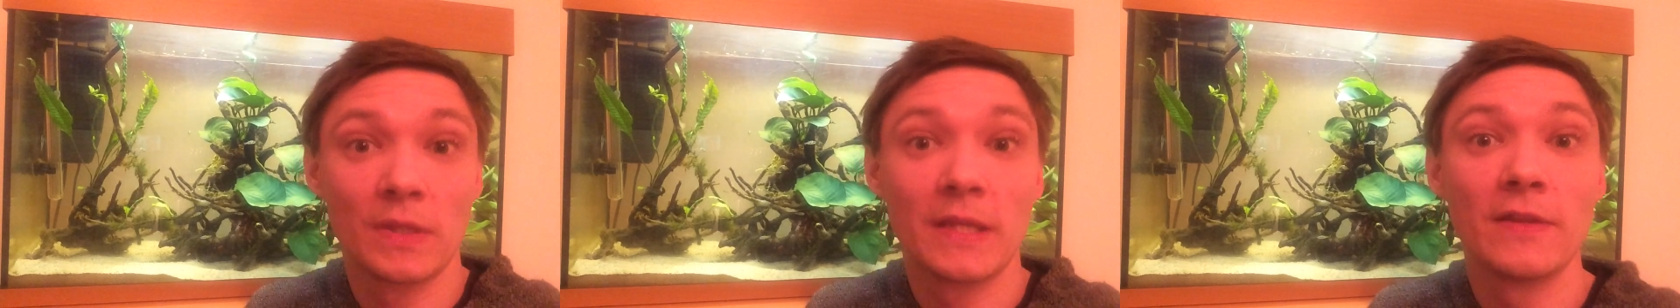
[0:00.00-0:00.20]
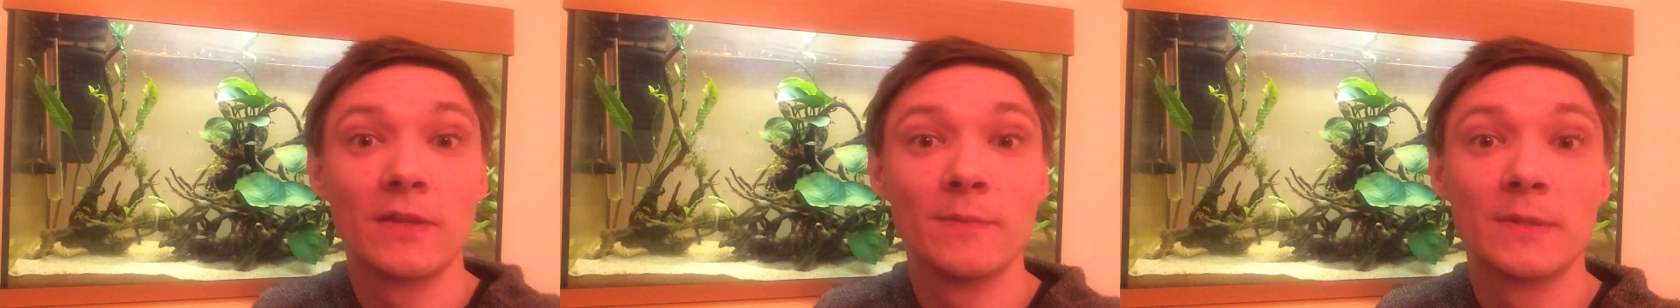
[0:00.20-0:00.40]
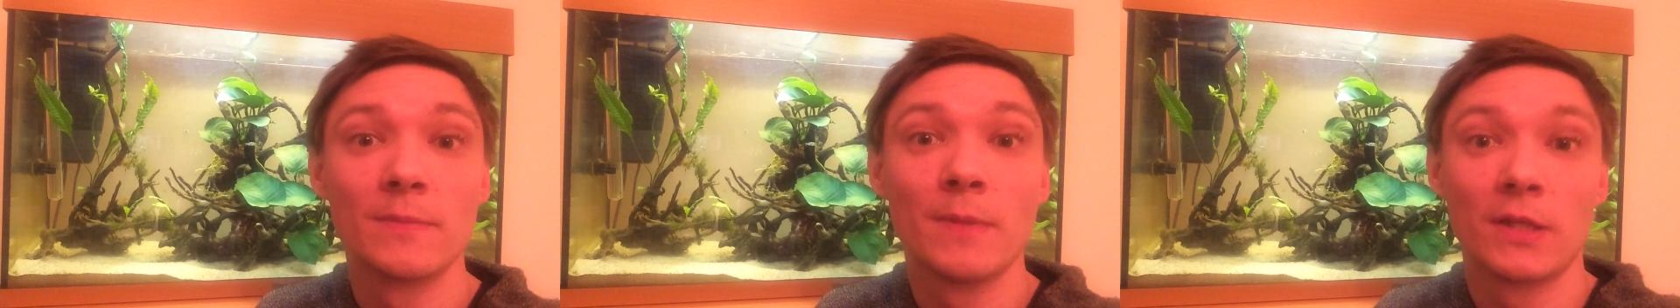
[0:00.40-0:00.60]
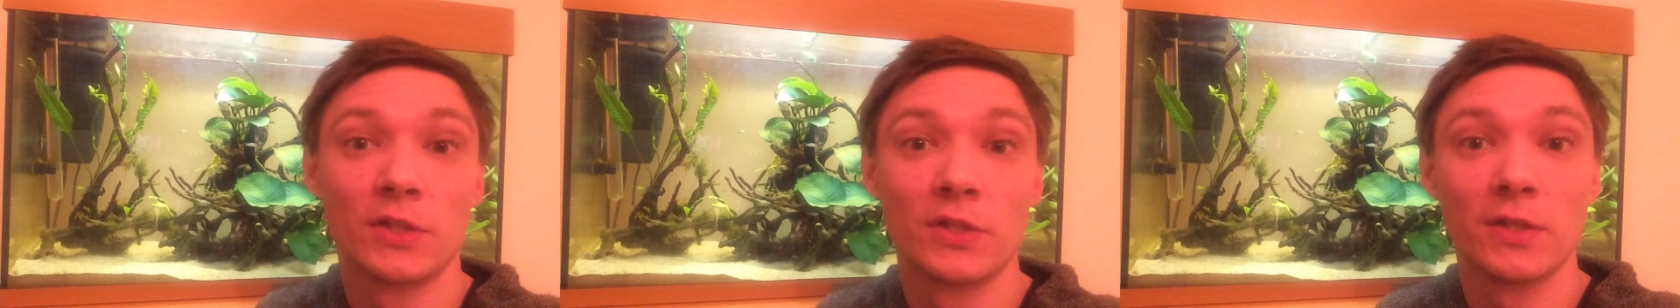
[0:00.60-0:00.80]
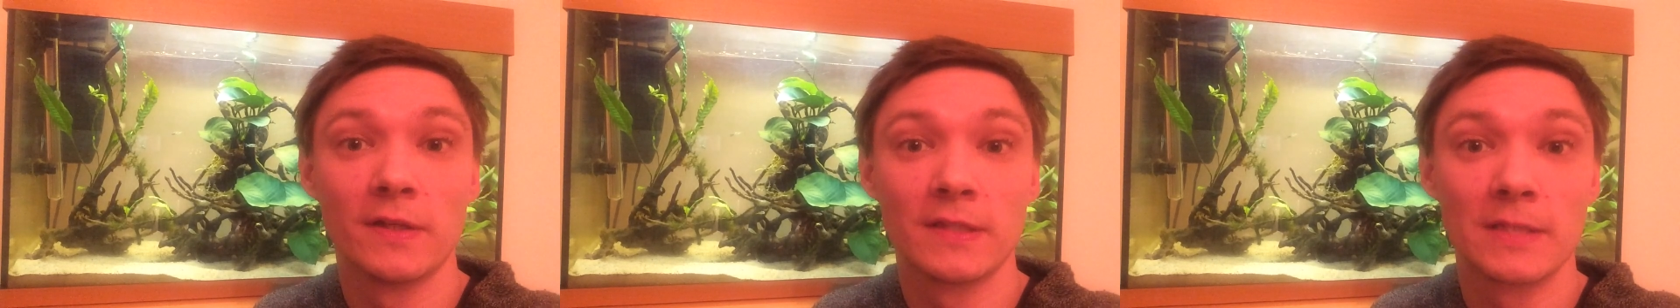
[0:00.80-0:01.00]
give them as
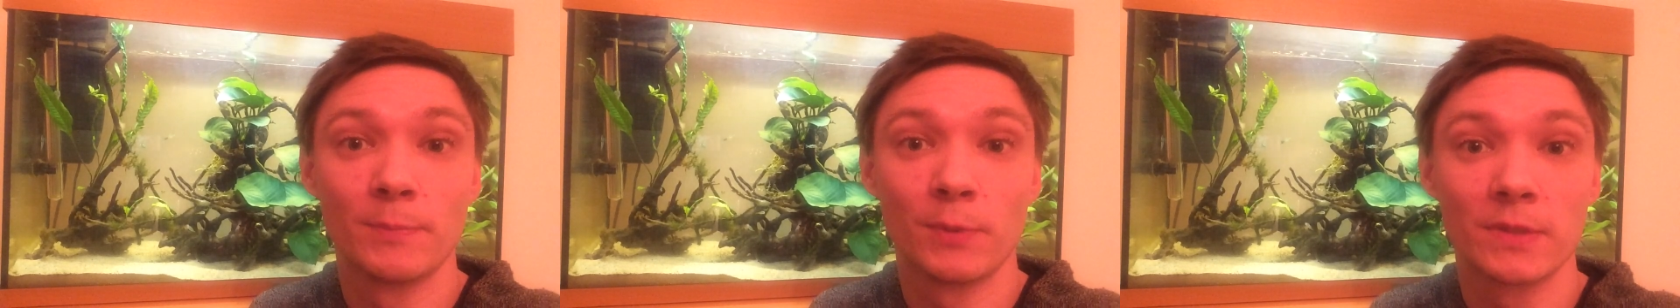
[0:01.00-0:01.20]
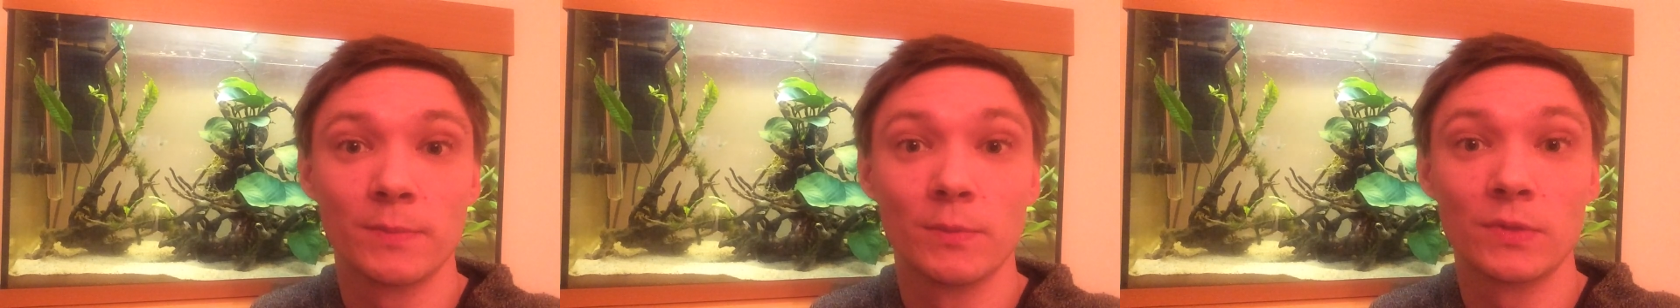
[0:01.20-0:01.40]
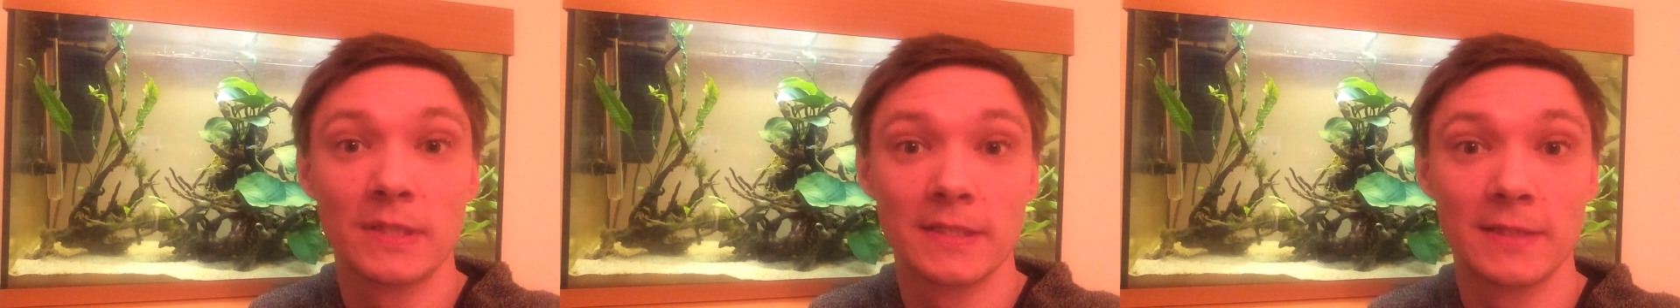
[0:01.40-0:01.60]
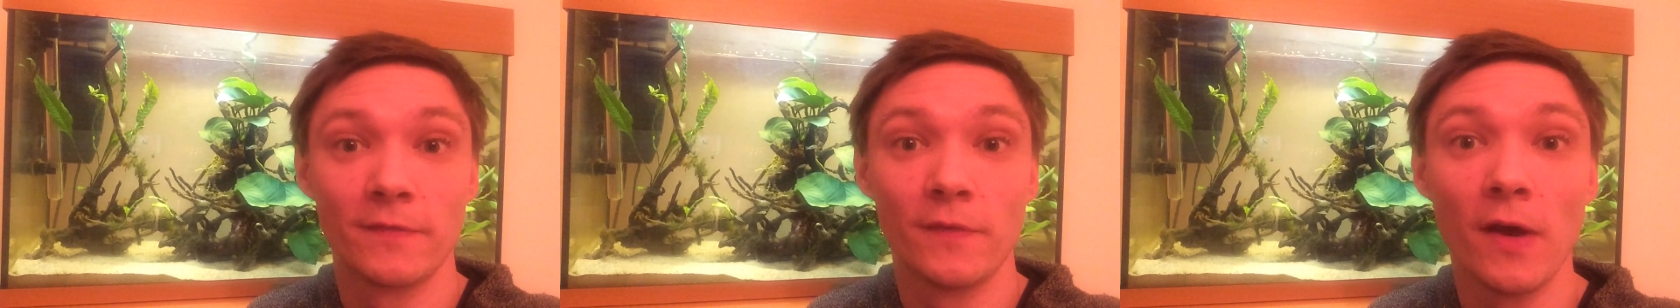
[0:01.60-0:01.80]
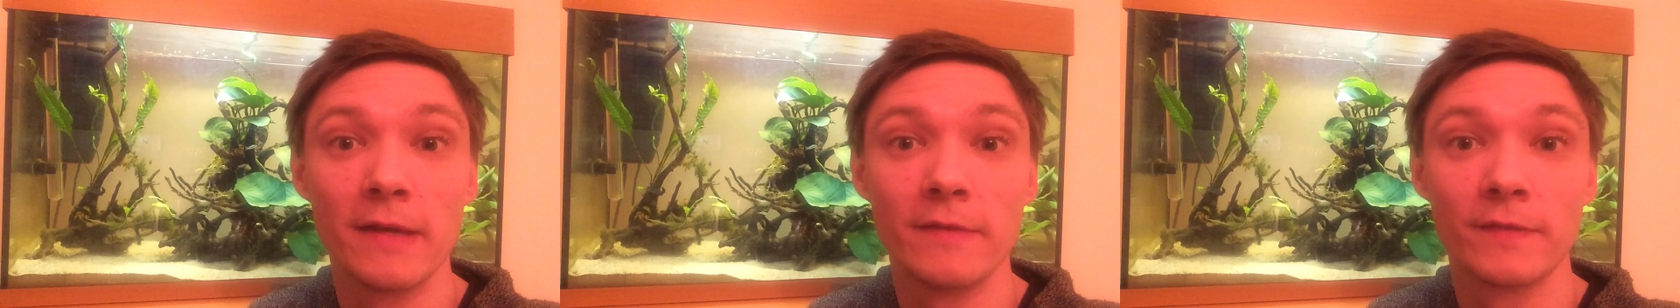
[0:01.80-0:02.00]
much a chance as possible to
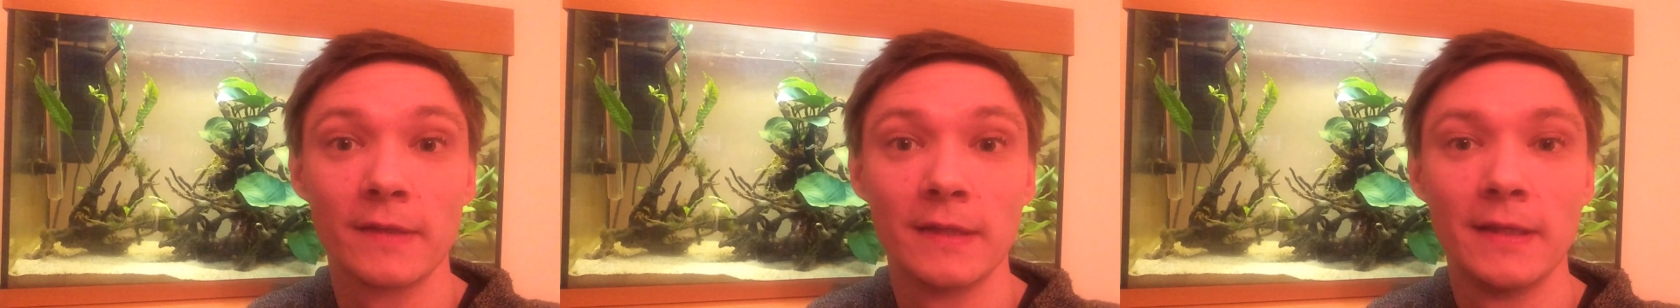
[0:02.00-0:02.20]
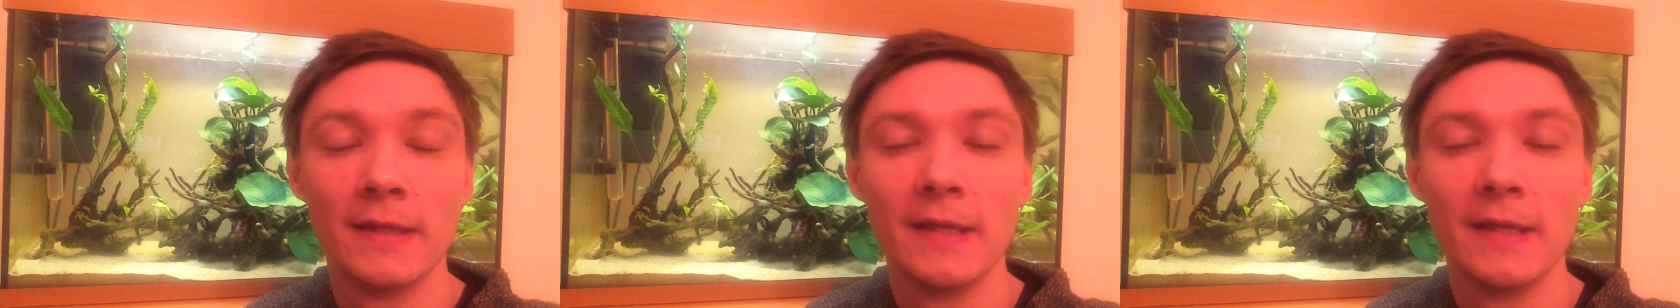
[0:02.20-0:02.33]
survive.